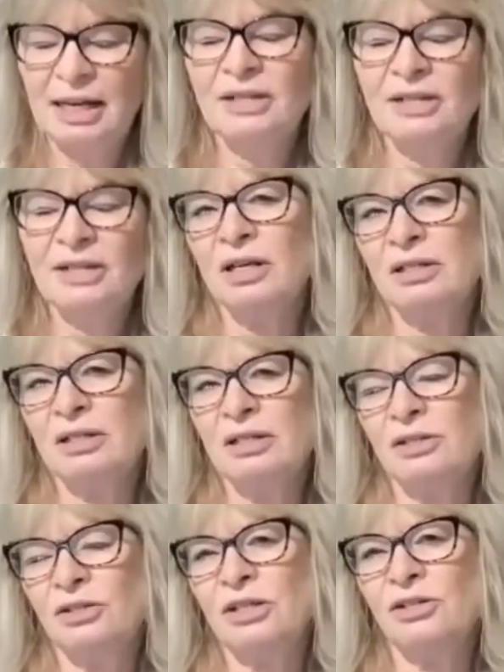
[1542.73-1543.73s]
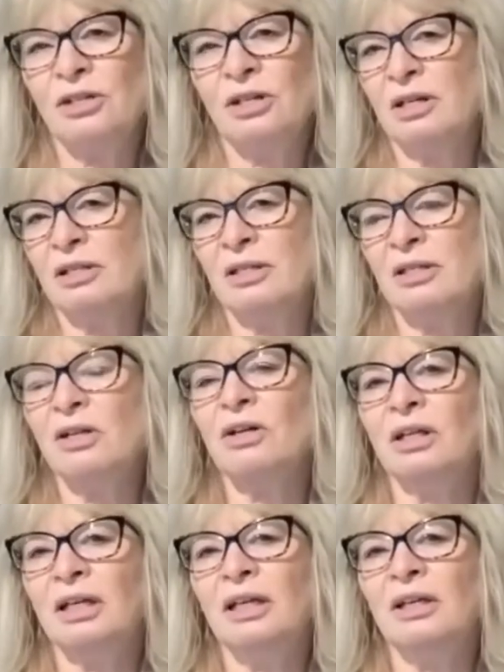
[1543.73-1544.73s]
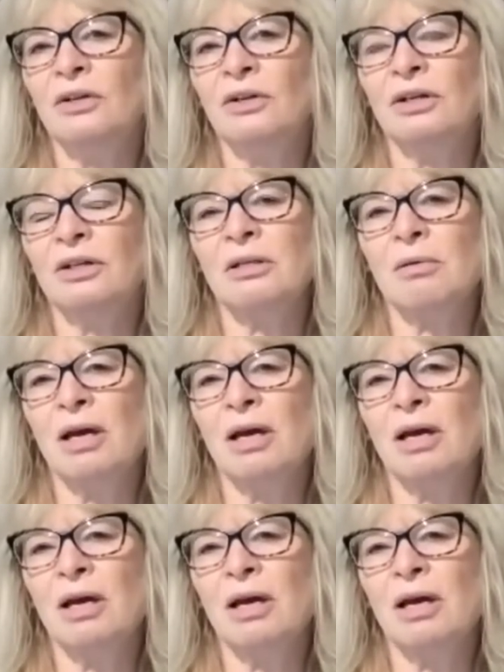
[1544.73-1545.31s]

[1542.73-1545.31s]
It's not a suggestion necessarily either.